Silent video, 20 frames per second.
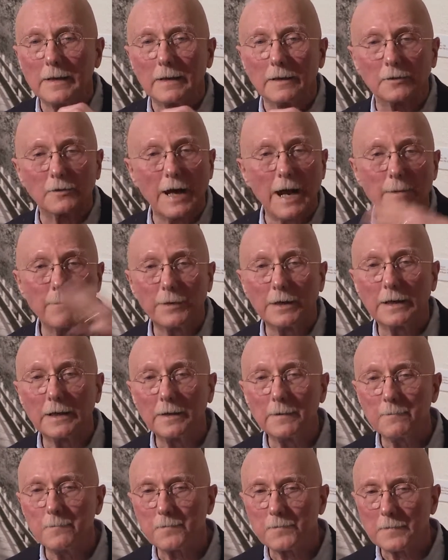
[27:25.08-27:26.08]
Grandpa,
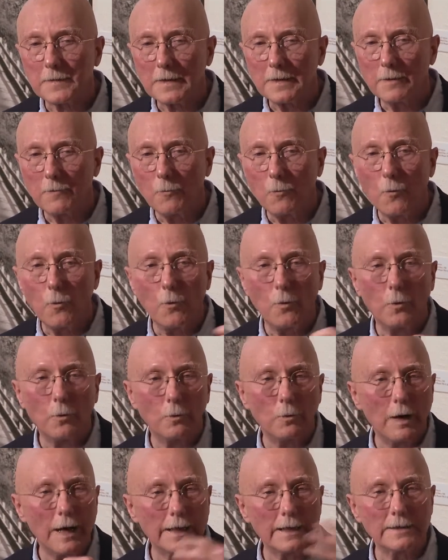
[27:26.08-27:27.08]

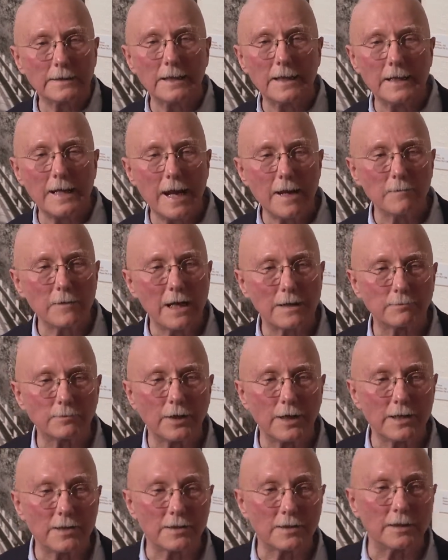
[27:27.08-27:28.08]
why did they name that
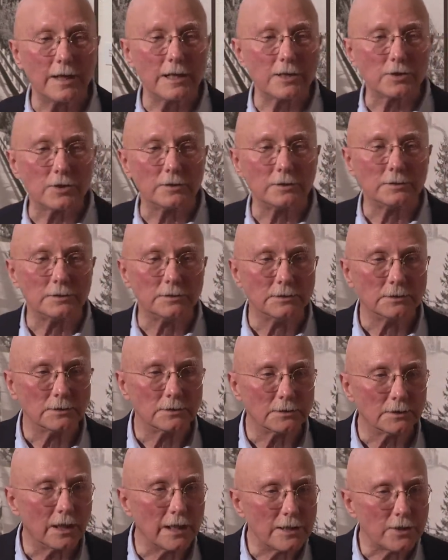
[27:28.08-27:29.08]
place Glacial,
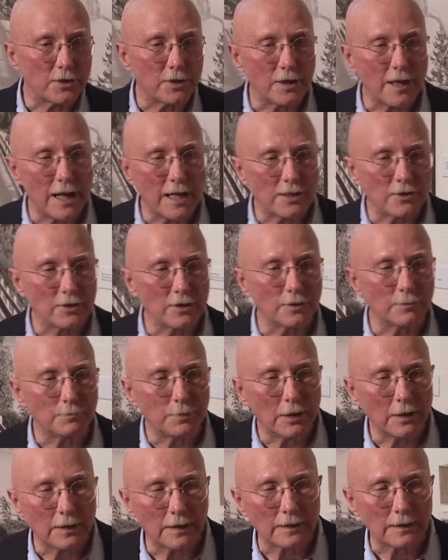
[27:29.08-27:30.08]
Glacier National
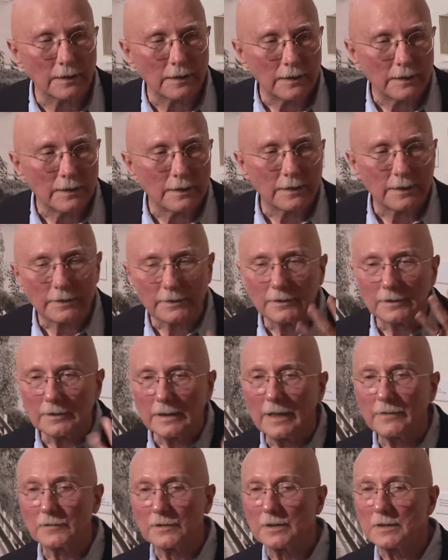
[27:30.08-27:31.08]
Park? You'll
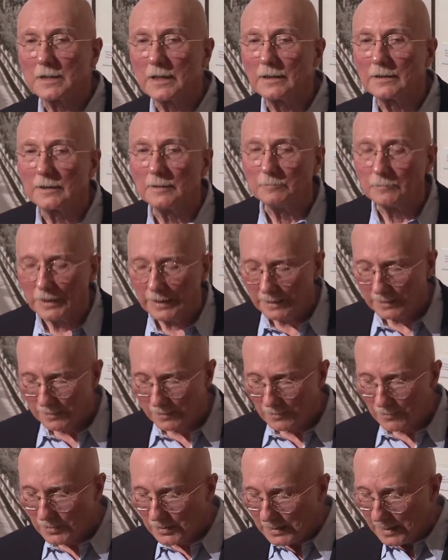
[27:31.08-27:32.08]
have to tell them that it
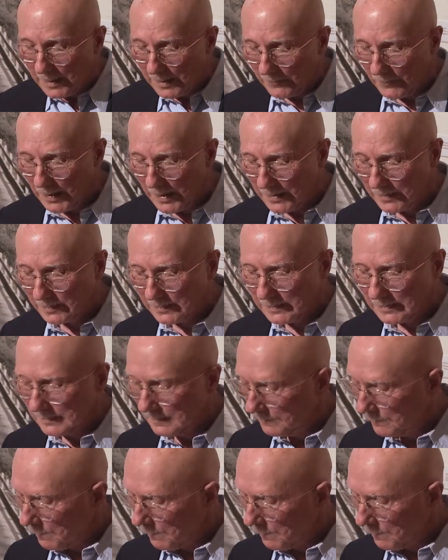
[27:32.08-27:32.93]
used to have ice.